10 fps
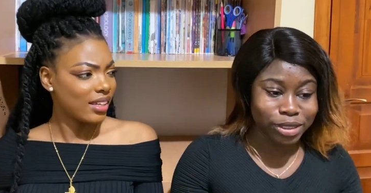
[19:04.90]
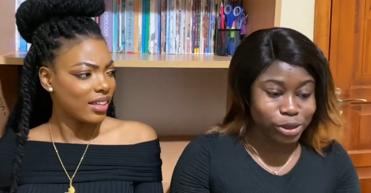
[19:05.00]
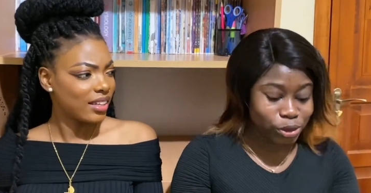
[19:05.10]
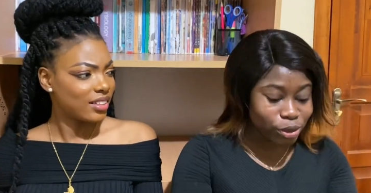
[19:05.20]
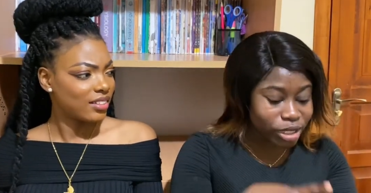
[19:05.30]

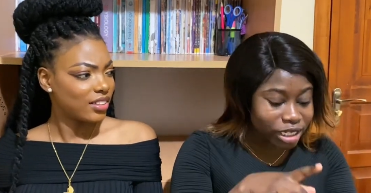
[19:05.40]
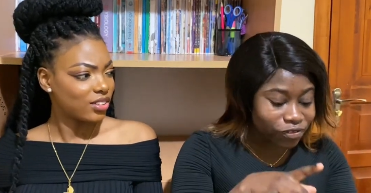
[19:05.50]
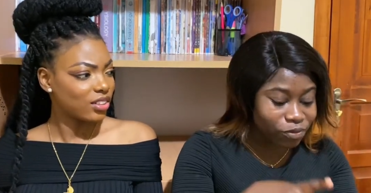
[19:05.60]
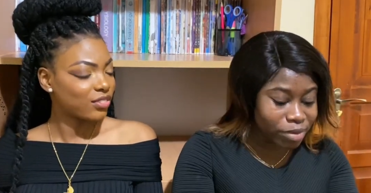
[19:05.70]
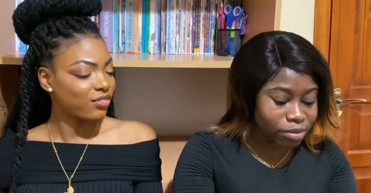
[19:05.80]
Speaker 1: So if
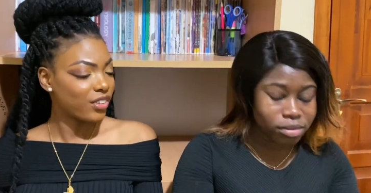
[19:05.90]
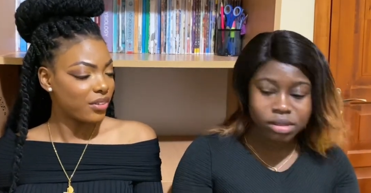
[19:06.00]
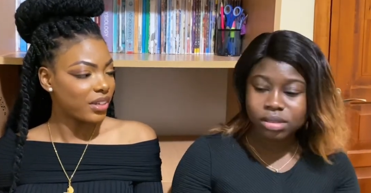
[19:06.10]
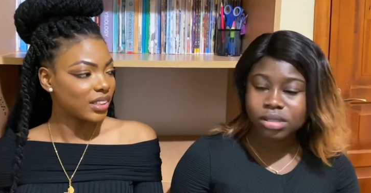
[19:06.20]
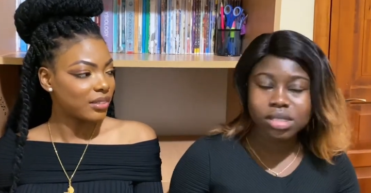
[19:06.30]
it was
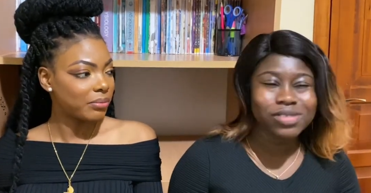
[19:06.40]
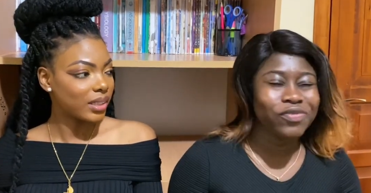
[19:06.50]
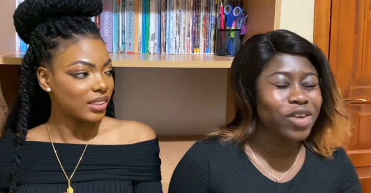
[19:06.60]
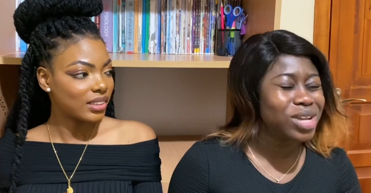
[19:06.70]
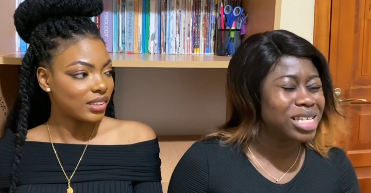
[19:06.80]
very expensive.
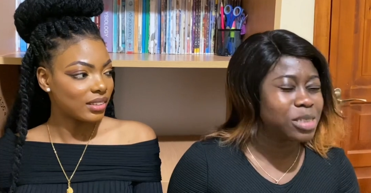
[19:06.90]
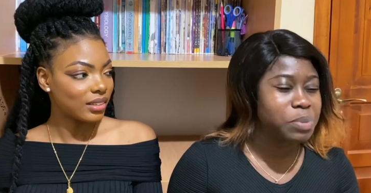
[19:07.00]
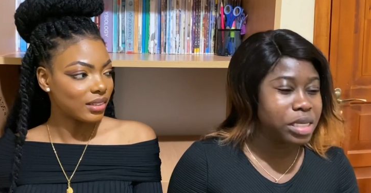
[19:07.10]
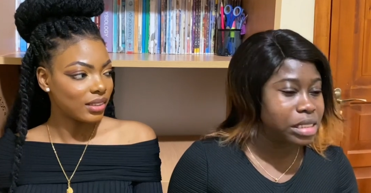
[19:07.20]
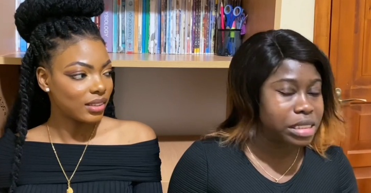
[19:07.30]
very
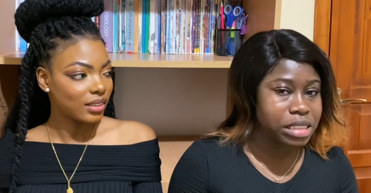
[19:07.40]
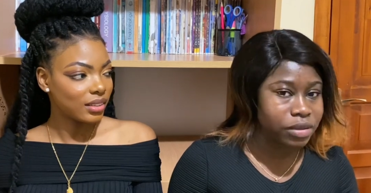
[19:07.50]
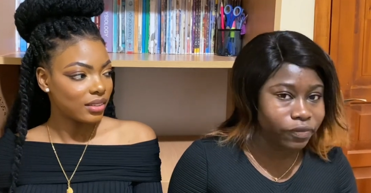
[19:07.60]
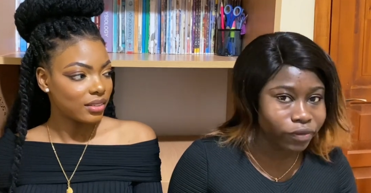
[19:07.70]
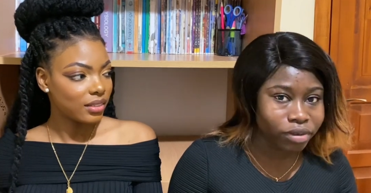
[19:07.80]
expensive.
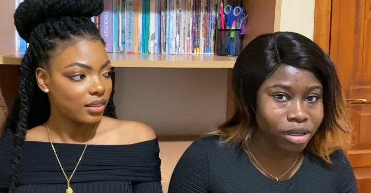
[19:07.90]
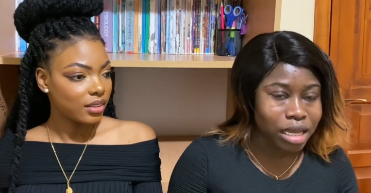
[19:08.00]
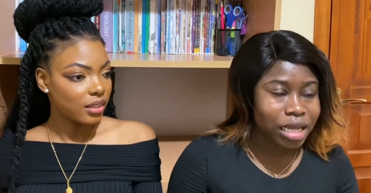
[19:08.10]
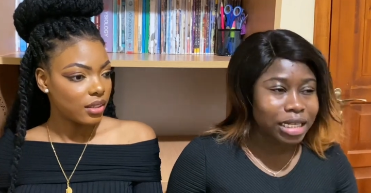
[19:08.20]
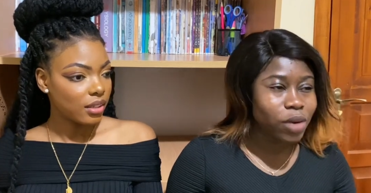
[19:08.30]

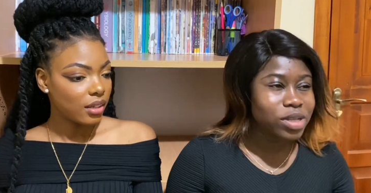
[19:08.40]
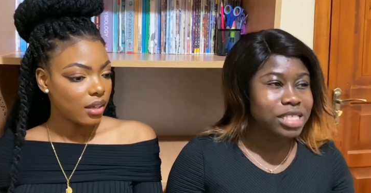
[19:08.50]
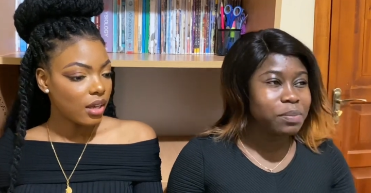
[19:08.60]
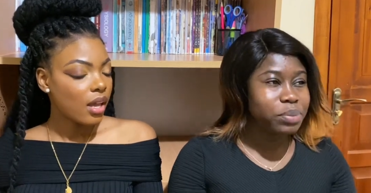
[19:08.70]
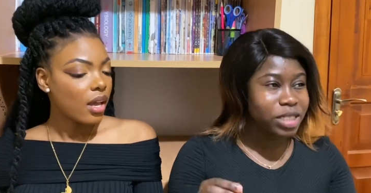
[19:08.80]
That was the
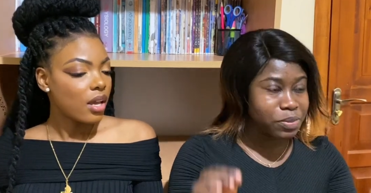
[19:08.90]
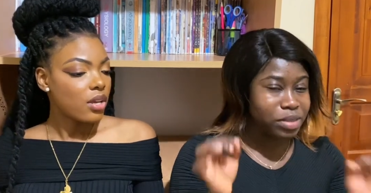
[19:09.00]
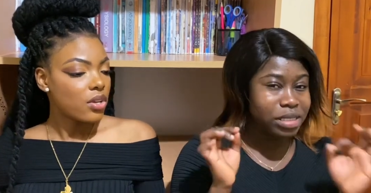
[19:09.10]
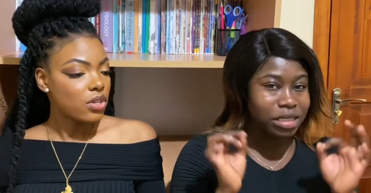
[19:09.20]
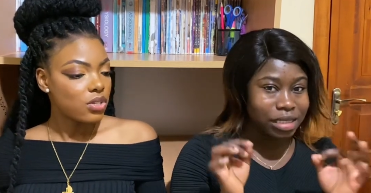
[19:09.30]
big
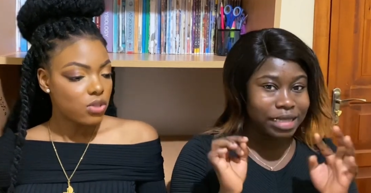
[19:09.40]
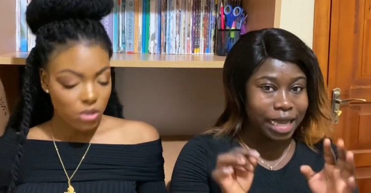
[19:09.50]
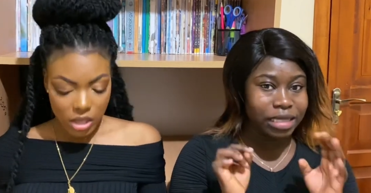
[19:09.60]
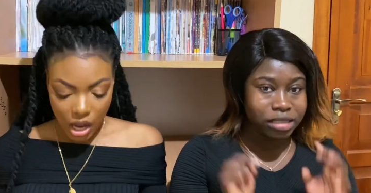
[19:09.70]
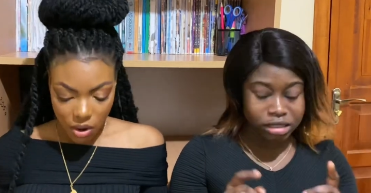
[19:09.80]
mistake so that
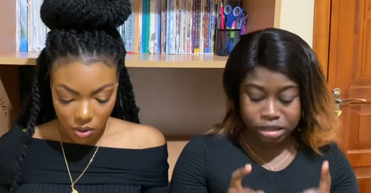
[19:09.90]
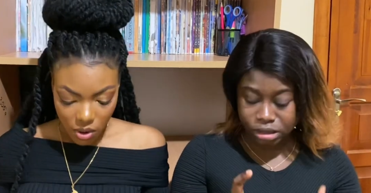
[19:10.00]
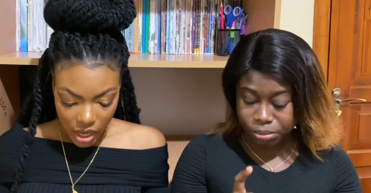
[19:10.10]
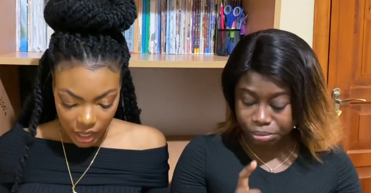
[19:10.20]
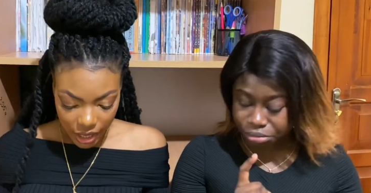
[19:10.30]
now,
Speaker 2: I did.
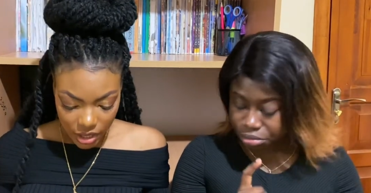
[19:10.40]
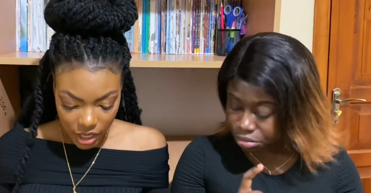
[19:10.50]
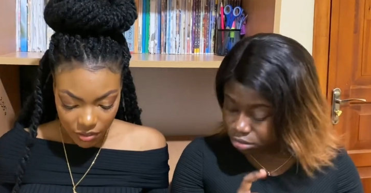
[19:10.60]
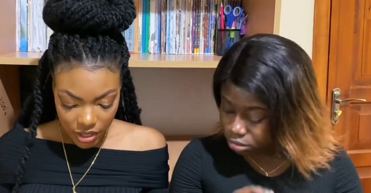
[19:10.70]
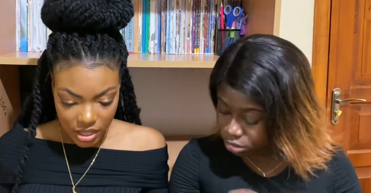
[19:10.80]
Can you
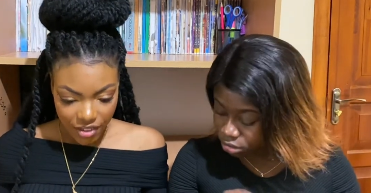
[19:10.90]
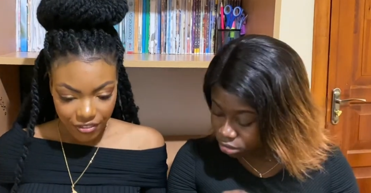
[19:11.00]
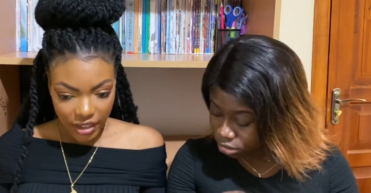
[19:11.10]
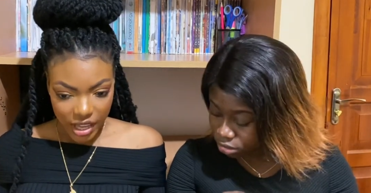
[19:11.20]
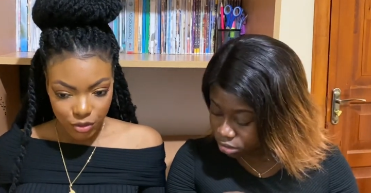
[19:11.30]
give us the
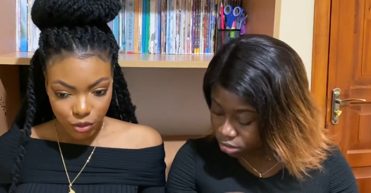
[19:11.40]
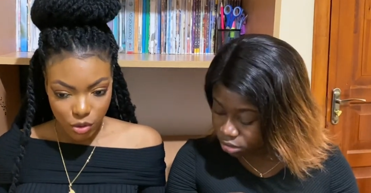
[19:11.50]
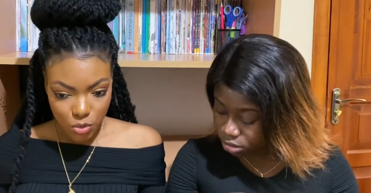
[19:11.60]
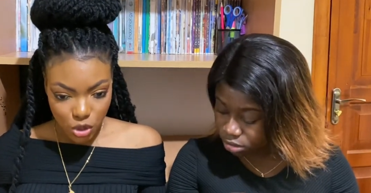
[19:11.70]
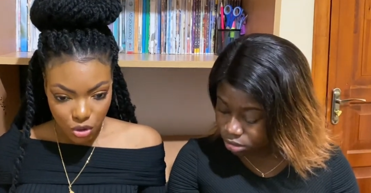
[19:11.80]
flight from
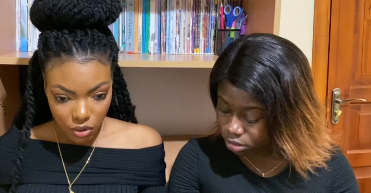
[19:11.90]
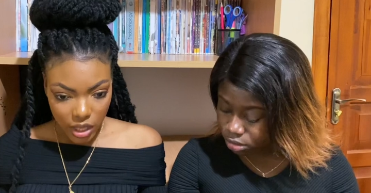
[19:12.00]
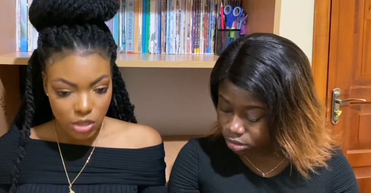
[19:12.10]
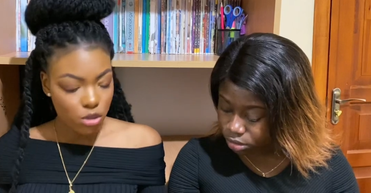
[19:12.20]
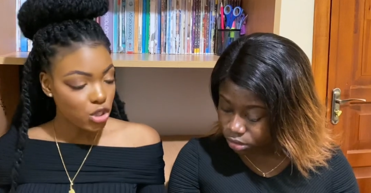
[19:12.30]

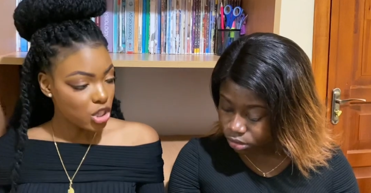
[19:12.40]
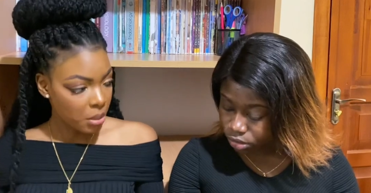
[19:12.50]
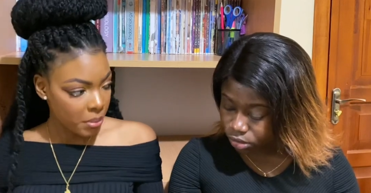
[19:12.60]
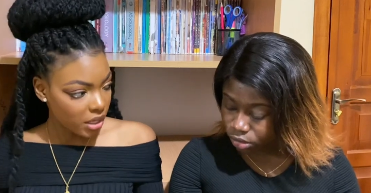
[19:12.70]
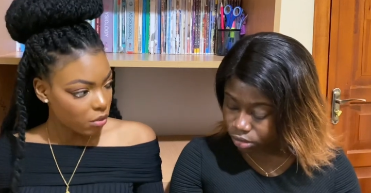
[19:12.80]
Ukraine to
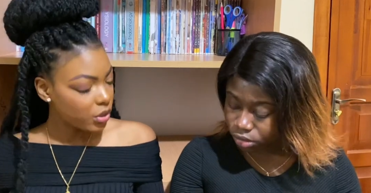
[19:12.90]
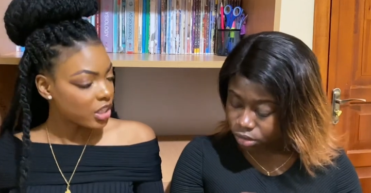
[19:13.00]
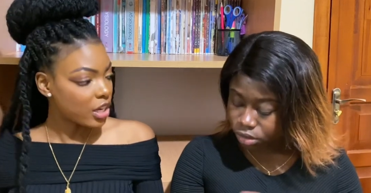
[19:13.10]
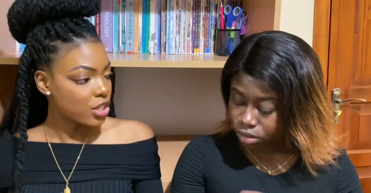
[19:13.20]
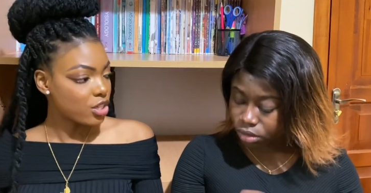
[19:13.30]
Germany? Which
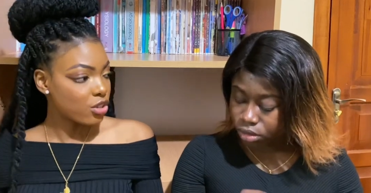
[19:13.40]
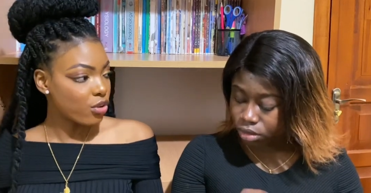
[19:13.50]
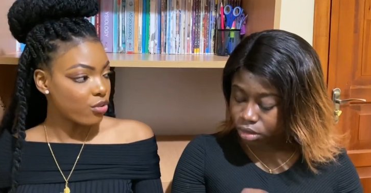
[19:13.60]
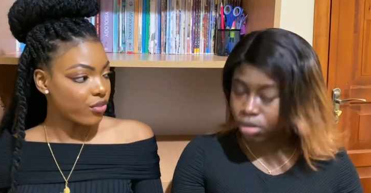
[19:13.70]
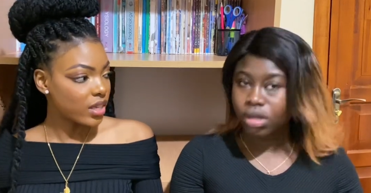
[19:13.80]
country did you
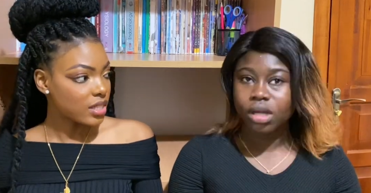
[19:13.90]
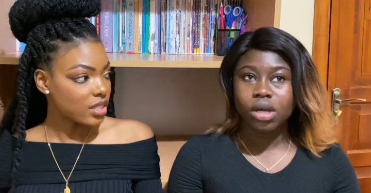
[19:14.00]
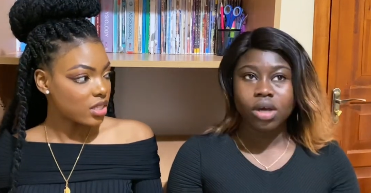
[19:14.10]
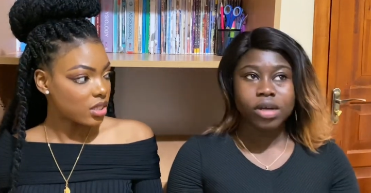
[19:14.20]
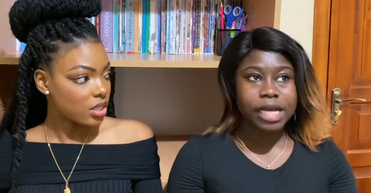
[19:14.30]
go first?
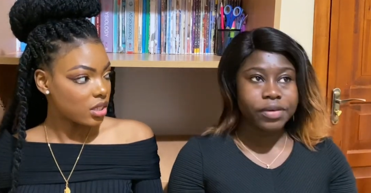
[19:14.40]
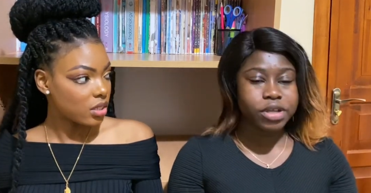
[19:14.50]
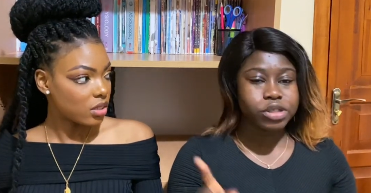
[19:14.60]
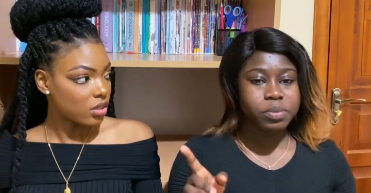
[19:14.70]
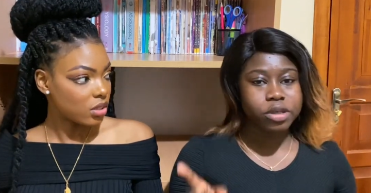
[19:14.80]
Speaker 1: Okay, I
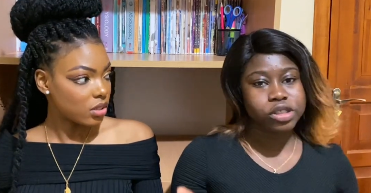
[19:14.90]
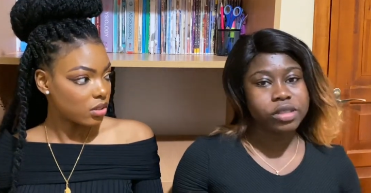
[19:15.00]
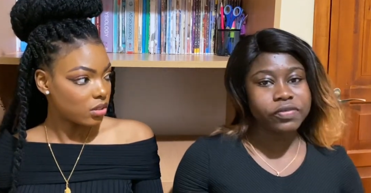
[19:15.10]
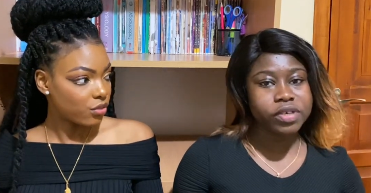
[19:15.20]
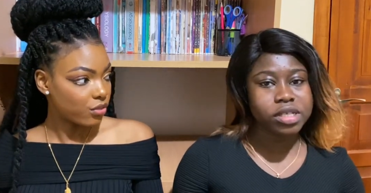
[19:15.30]
went to
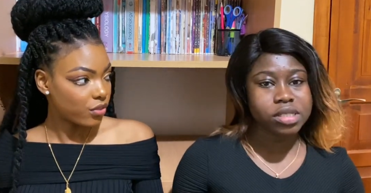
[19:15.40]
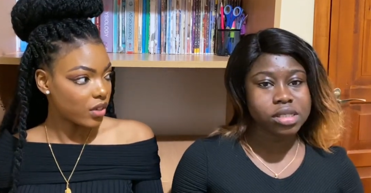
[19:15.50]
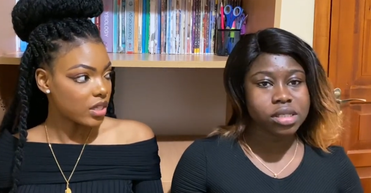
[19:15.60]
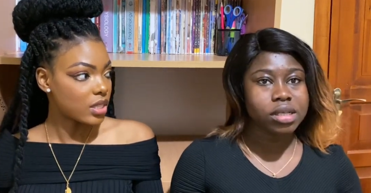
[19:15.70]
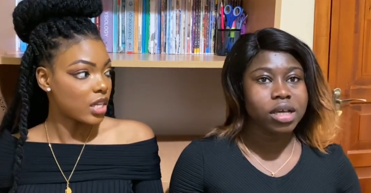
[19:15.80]
Belgium first.
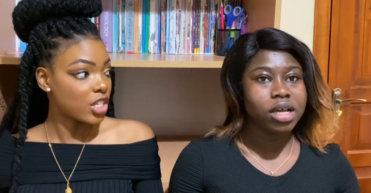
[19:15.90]
First, then